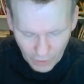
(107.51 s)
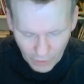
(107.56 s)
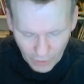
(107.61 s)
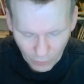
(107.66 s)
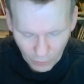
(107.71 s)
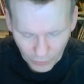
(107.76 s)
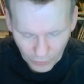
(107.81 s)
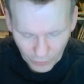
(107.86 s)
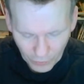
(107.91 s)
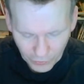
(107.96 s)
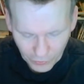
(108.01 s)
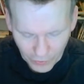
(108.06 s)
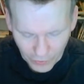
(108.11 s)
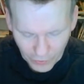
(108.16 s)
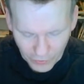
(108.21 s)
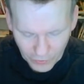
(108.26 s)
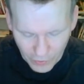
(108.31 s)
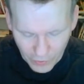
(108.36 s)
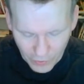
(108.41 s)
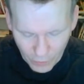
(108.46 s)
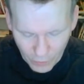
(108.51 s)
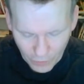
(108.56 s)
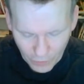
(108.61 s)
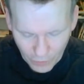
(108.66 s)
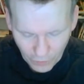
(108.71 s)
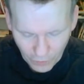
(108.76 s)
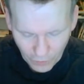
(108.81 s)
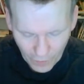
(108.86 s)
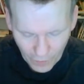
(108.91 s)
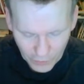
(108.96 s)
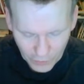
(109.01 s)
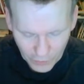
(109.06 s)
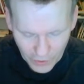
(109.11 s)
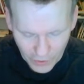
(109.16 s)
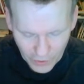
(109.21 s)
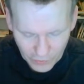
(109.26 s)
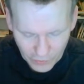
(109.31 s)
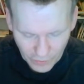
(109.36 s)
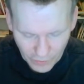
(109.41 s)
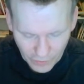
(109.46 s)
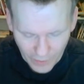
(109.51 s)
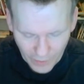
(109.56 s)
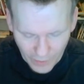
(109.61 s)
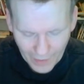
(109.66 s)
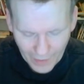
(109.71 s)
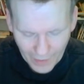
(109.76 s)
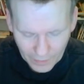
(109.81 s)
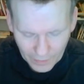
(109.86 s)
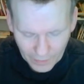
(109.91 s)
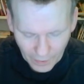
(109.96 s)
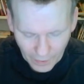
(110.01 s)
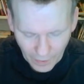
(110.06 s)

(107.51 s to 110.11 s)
For what son is he whom the Father chasteneth not?